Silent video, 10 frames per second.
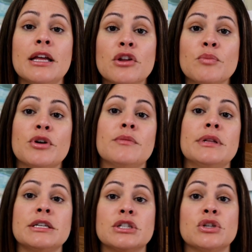either put them
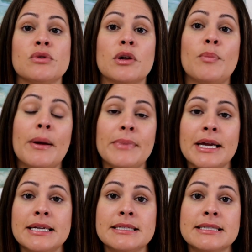in these cute little
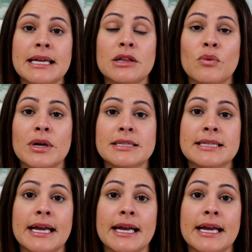pumpkins like the ones